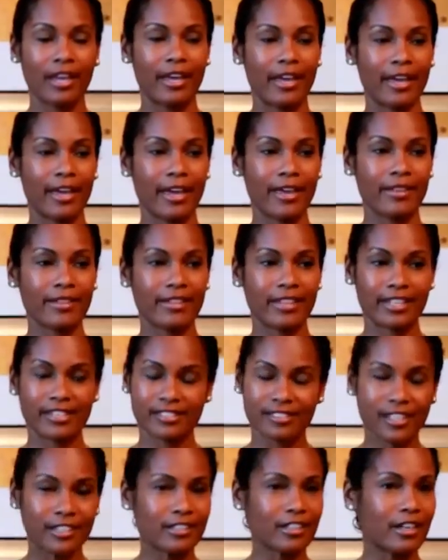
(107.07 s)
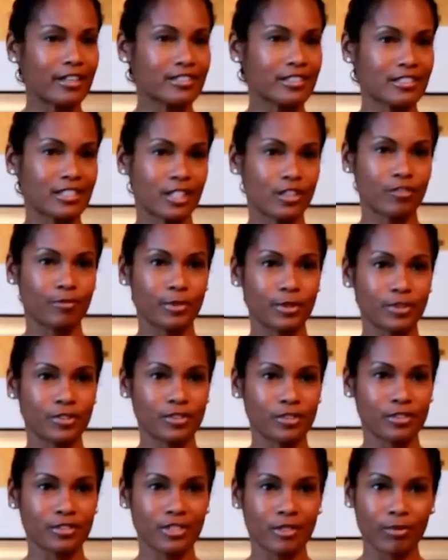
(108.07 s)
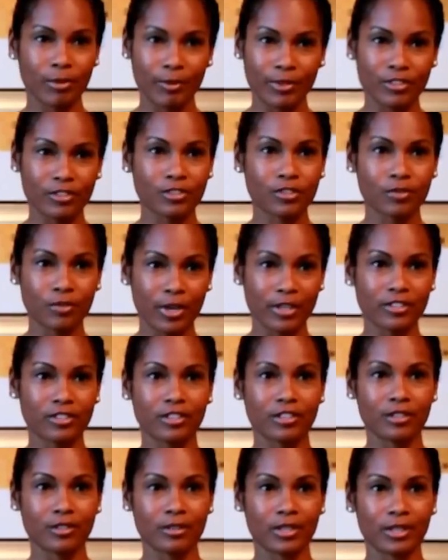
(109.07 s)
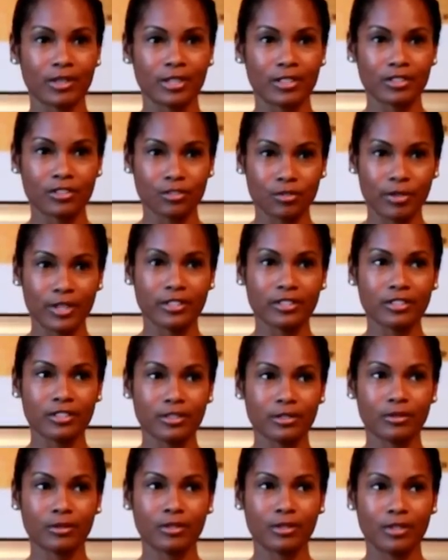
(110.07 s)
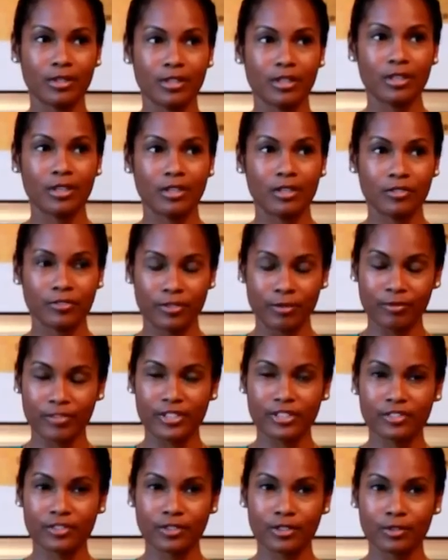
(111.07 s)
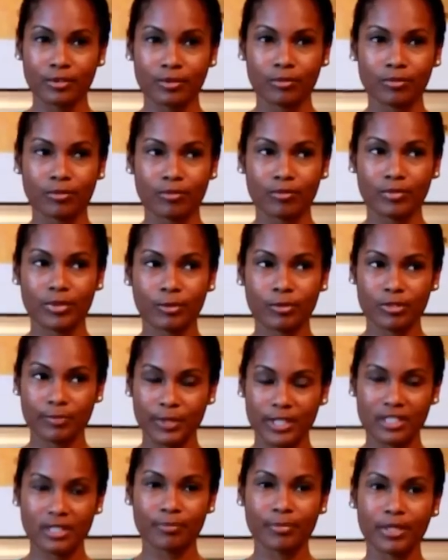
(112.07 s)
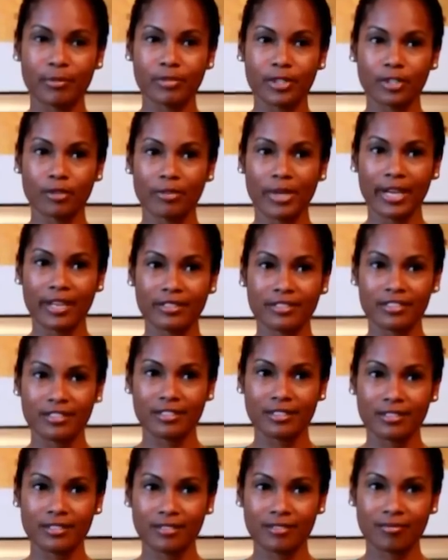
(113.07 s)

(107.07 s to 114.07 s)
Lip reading: And they signed on as executive producers, and then we went to Toronto, and at Toronto Film Festival, it was picked up by Miramax and